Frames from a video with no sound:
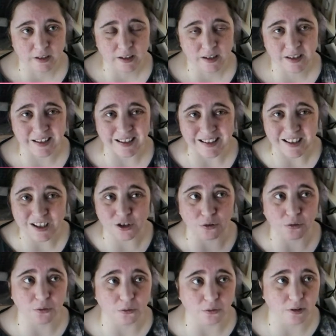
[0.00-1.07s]
see
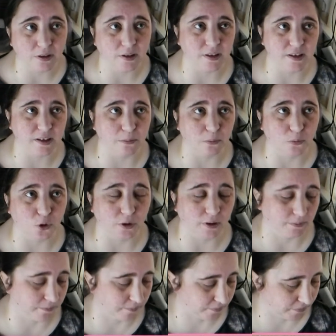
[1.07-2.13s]
soon at some
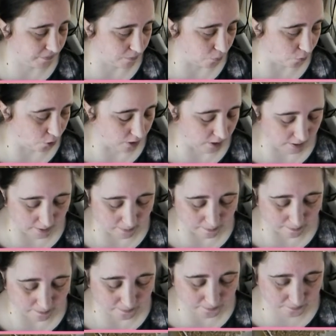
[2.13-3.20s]
point what I